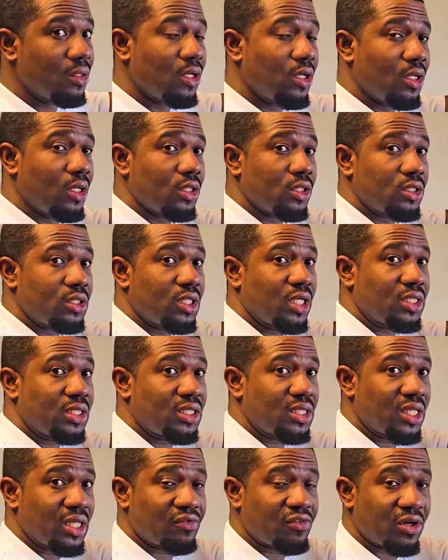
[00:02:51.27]

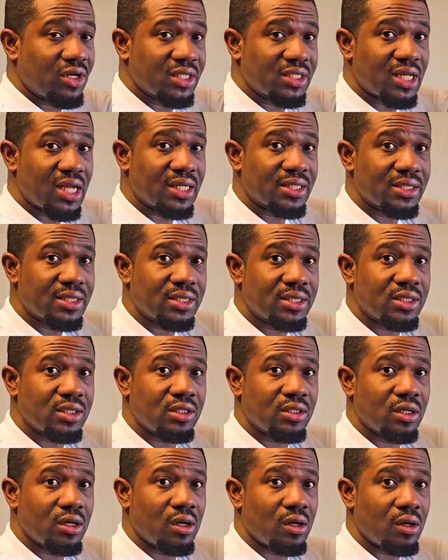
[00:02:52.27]
Say for instance,
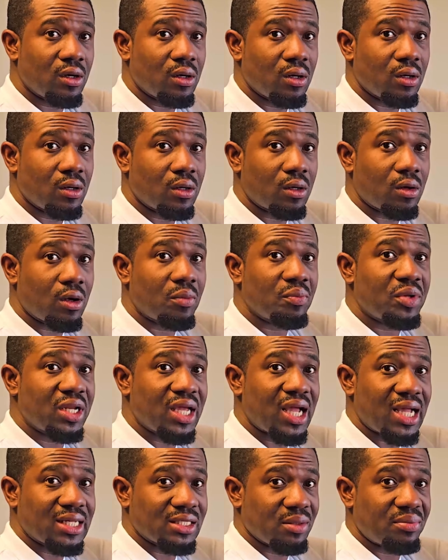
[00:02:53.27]
your company
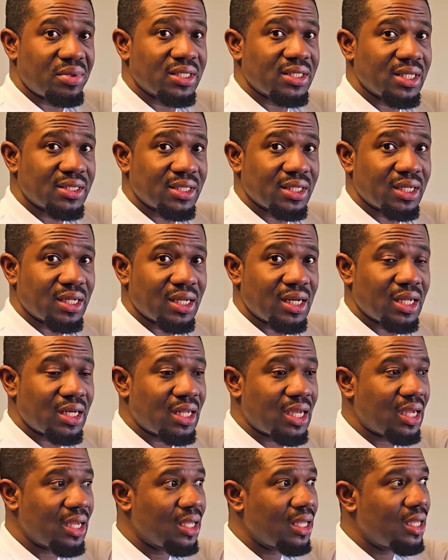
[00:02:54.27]
has a presence in
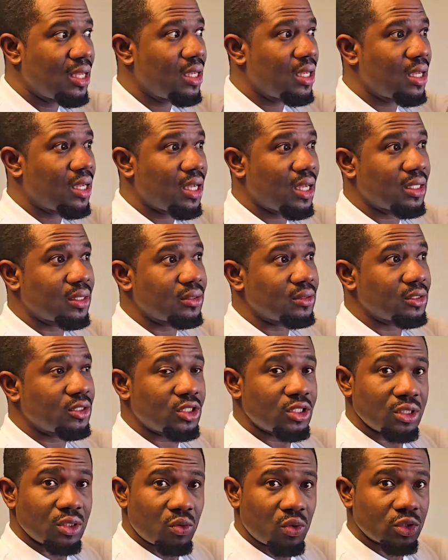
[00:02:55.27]
Canada, and
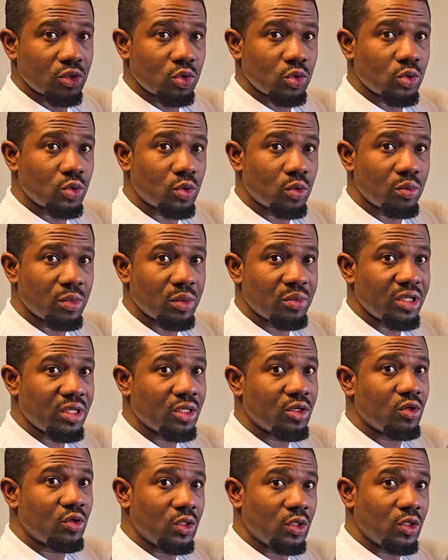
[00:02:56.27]
they want to,
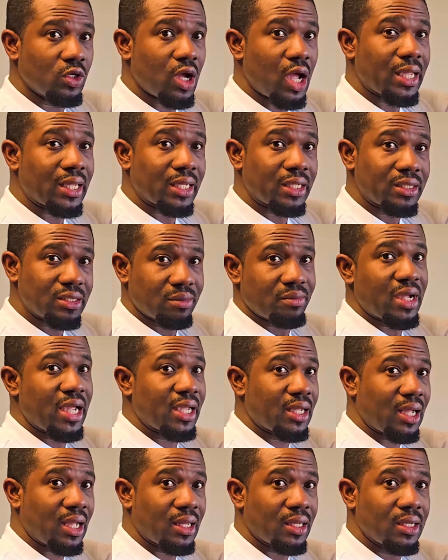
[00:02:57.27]
maybe you are in
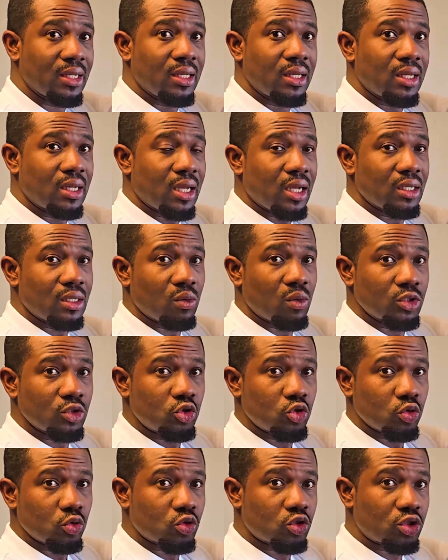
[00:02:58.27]
Jamaica and they want
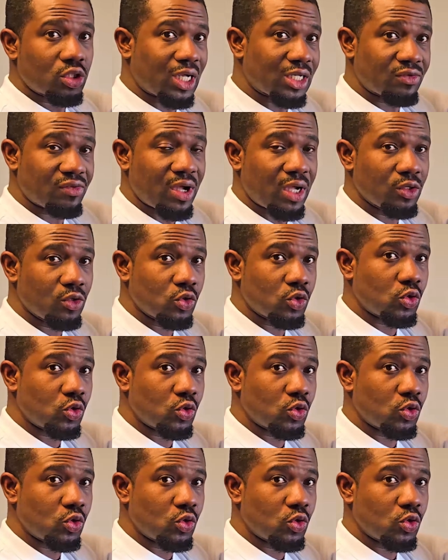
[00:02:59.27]
to transfer you to